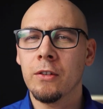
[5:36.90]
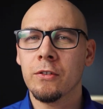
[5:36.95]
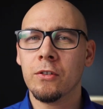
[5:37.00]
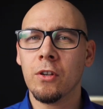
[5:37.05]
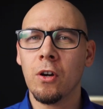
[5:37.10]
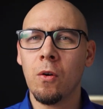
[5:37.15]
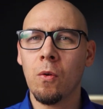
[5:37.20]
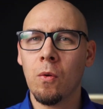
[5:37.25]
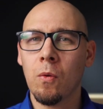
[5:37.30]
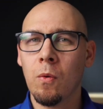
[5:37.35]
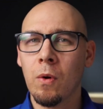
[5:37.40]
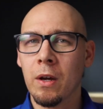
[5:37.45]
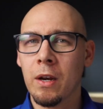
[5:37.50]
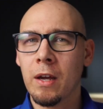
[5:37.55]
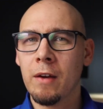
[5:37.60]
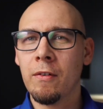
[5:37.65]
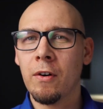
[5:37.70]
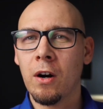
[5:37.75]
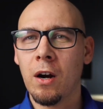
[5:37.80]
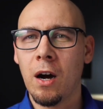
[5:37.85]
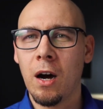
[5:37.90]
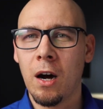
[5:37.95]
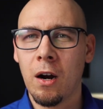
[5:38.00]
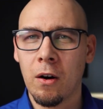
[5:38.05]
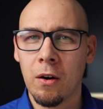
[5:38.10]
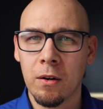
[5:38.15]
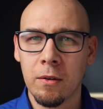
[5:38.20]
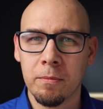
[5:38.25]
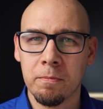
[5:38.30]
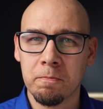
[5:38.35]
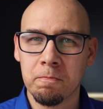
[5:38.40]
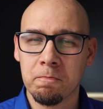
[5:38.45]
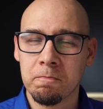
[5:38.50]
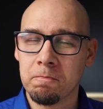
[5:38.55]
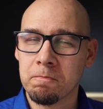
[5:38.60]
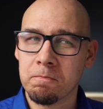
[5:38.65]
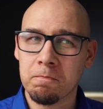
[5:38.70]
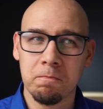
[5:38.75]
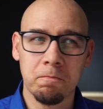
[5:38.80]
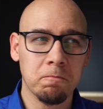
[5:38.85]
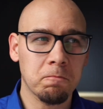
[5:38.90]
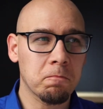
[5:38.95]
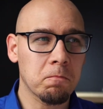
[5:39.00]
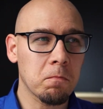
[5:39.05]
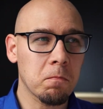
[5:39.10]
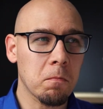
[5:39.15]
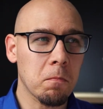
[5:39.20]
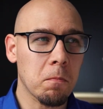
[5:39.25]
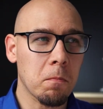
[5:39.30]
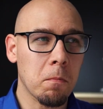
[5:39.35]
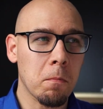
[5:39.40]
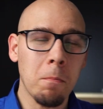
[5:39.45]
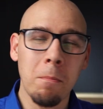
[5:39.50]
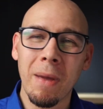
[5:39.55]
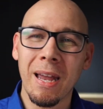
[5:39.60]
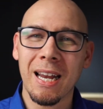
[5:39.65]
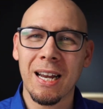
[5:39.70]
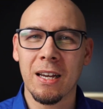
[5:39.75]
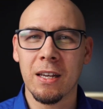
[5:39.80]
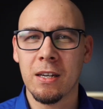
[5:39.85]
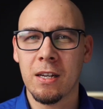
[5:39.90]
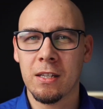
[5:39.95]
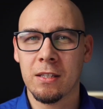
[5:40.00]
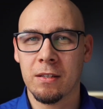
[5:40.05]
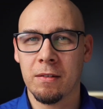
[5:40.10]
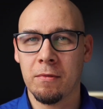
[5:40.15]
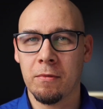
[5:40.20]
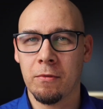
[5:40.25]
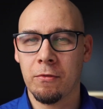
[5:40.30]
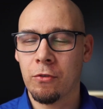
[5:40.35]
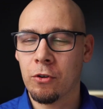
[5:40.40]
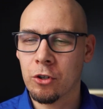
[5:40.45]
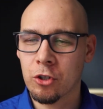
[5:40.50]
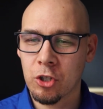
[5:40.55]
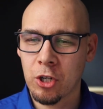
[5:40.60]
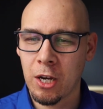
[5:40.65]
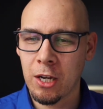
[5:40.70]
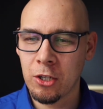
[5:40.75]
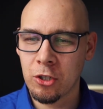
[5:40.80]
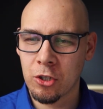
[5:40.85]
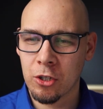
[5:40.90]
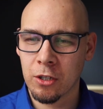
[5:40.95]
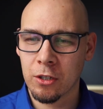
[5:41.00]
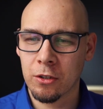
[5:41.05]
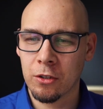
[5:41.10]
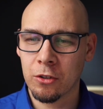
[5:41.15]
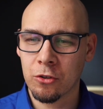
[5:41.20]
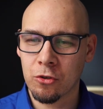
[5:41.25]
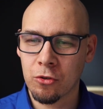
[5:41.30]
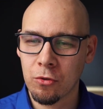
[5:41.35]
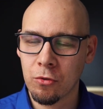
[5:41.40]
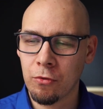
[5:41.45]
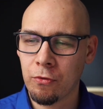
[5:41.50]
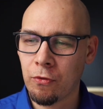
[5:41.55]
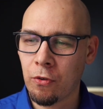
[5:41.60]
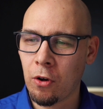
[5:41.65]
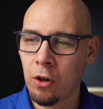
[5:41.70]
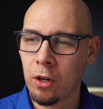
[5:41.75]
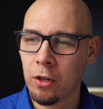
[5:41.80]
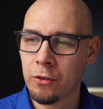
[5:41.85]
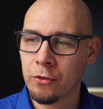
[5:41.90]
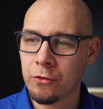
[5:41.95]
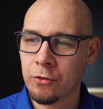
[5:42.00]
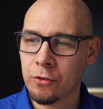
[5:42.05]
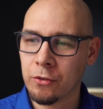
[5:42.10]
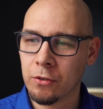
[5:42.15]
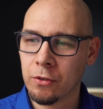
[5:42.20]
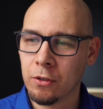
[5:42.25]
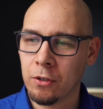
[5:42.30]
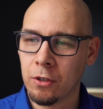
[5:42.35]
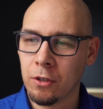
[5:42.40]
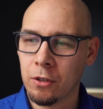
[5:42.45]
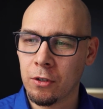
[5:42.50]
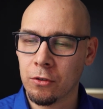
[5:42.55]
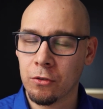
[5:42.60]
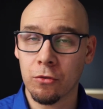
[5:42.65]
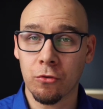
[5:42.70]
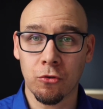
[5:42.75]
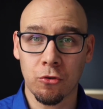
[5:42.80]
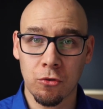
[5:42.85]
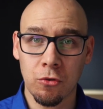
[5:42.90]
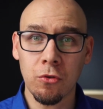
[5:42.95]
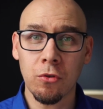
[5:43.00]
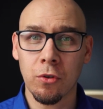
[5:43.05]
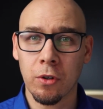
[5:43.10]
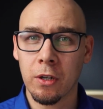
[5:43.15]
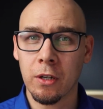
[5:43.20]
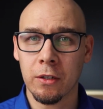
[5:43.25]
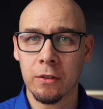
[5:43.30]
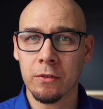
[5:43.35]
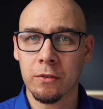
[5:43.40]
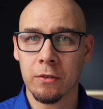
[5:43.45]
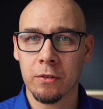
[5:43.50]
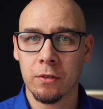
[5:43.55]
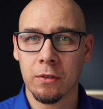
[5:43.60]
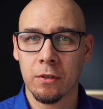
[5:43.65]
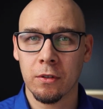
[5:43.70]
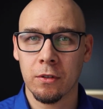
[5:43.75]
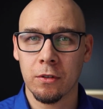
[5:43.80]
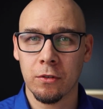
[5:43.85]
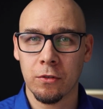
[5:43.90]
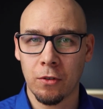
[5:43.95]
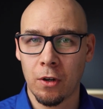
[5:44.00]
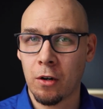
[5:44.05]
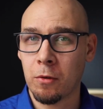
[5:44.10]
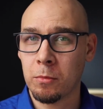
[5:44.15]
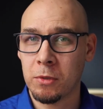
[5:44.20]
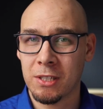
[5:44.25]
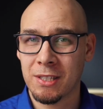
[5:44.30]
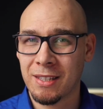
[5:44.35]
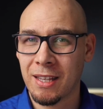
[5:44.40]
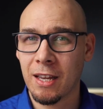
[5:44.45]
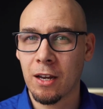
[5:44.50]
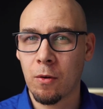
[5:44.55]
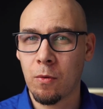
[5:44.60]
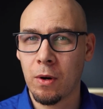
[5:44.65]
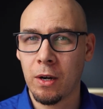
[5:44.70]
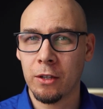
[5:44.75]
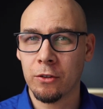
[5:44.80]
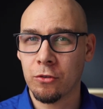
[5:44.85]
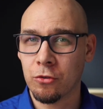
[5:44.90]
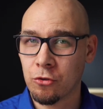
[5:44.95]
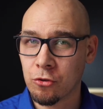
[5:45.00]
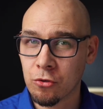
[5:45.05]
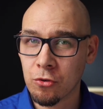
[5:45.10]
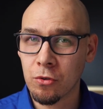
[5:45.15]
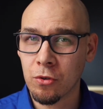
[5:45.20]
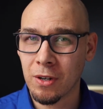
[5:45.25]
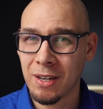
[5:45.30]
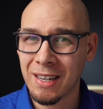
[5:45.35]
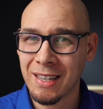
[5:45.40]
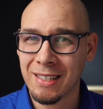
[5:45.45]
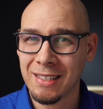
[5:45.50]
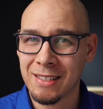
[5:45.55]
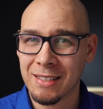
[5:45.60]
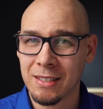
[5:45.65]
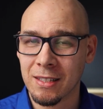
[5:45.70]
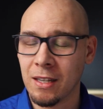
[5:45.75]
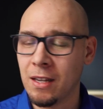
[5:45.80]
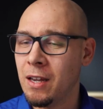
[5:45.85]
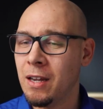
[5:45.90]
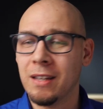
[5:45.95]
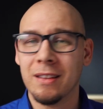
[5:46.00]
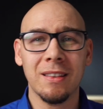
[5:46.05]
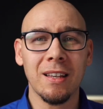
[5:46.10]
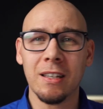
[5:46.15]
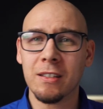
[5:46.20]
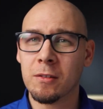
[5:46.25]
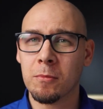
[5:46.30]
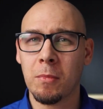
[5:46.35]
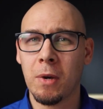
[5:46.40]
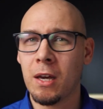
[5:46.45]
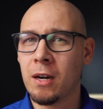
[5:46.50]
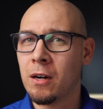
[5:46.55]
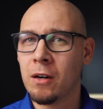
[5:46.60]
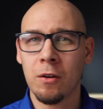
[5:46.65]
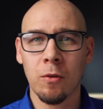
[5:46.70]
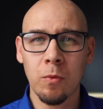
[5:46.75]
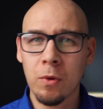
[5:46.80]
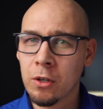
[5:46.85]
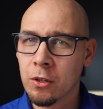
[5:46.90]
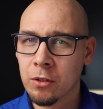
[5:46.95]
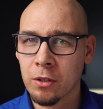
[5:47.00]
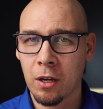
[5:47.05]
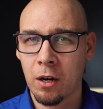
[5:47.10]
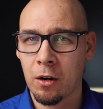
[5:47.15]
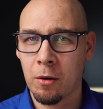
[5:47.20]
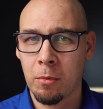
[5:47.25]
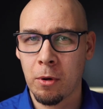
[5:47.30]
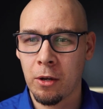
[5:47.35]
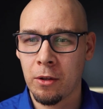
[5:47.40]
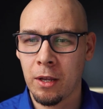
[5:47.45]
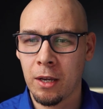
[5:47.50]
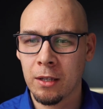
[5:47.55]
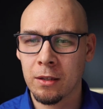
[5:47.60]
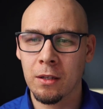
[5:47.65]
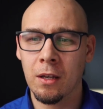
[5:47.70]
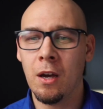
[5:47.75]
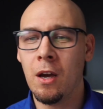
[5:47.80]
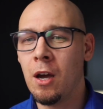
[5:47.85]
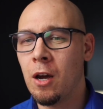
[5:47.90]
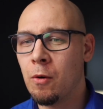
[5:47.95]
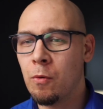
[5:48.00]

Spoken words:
So whatever our mechanism for changing the true false to true is, our mistake 1 to true is, doesn't matter, we don't care about that.